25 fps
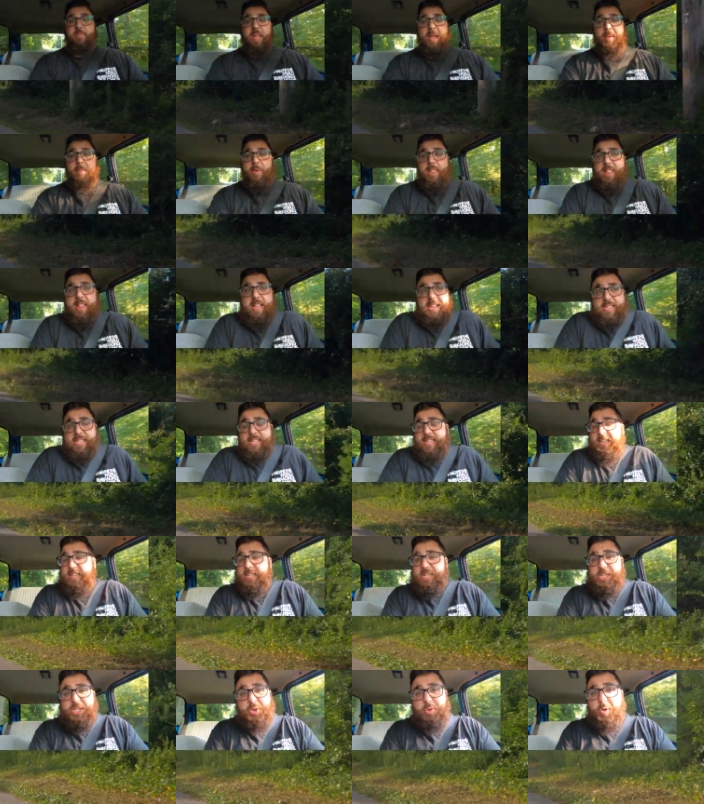I mean, these
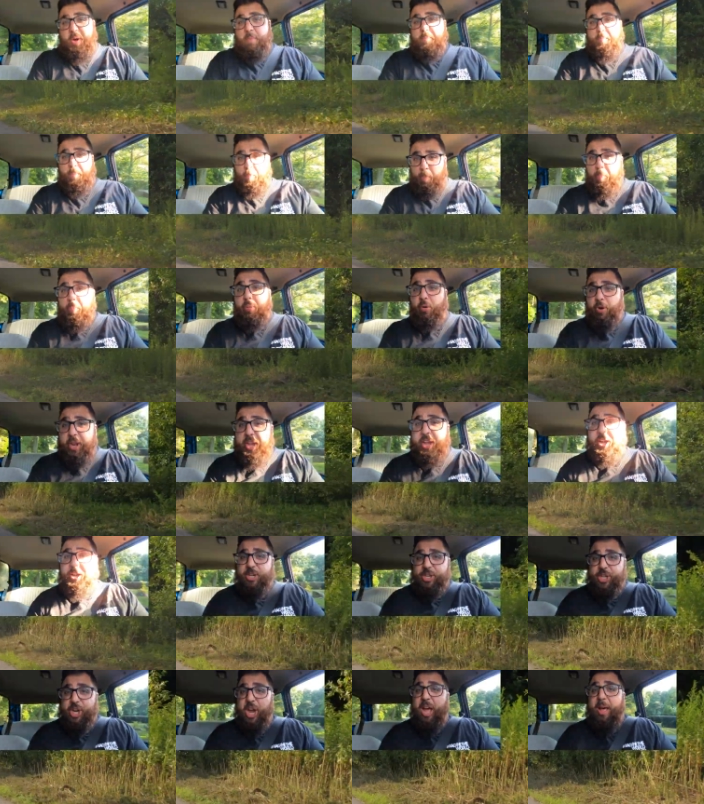seats do a pretty
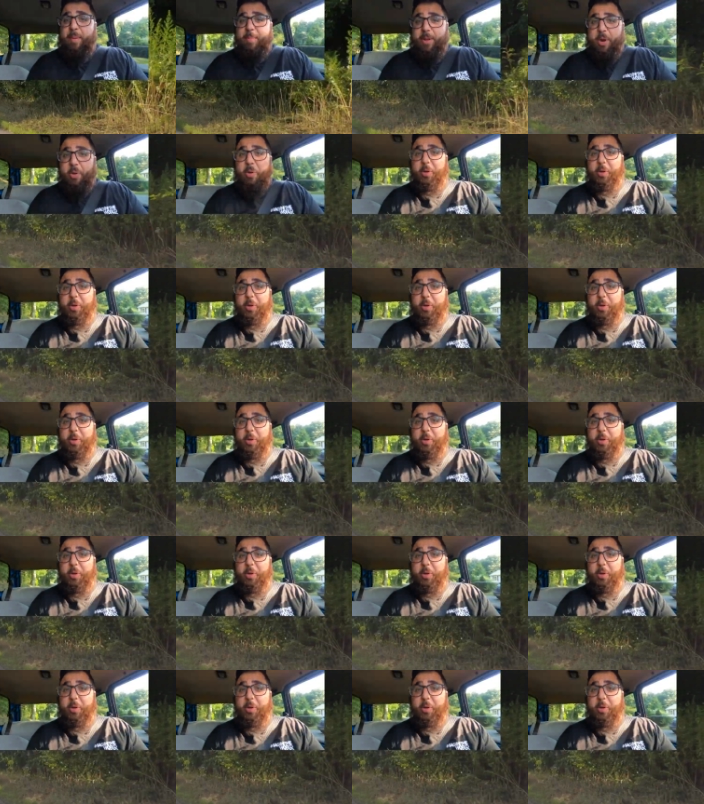good job at